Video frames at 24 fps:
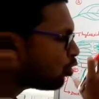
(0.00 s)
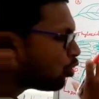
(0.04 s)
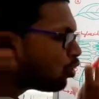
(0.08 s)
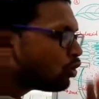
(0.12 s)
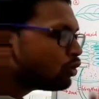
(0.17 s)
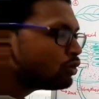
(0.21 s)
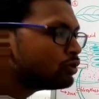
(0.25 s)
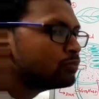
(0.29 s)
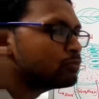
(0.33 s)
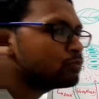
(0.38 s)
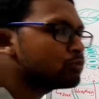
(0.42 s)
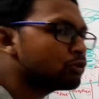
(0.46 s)

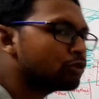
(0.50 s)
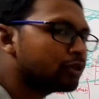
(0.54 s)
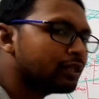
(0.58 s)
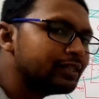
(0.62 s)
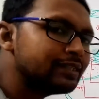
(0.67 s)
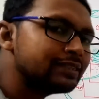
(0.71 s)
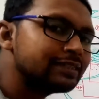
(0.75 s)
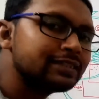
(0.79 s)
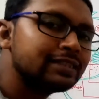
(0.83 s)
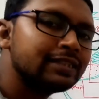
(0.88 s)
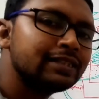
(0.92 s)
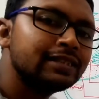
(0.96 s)
own
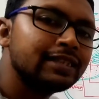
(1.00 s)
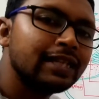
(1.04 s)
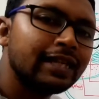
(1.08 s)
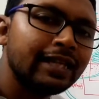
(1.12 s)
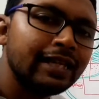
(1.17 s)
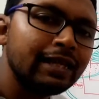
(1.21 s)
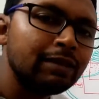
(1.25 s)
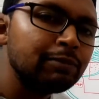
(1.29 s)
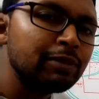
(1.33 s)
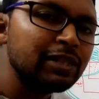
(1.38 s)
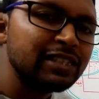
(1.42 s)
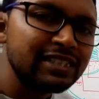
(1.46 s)
protein
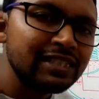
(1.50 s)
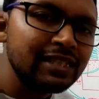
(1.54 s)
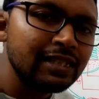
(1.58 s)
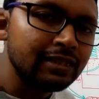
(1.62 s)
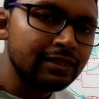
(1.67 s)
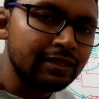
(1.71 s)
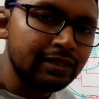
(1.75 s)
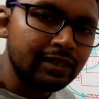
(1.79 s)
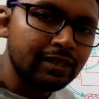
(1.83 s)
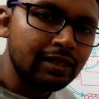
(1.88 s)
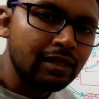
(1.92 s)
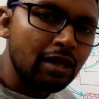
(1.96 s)
synthetic
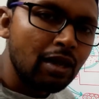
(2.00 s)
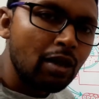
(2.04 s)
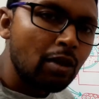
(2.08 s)
machinery.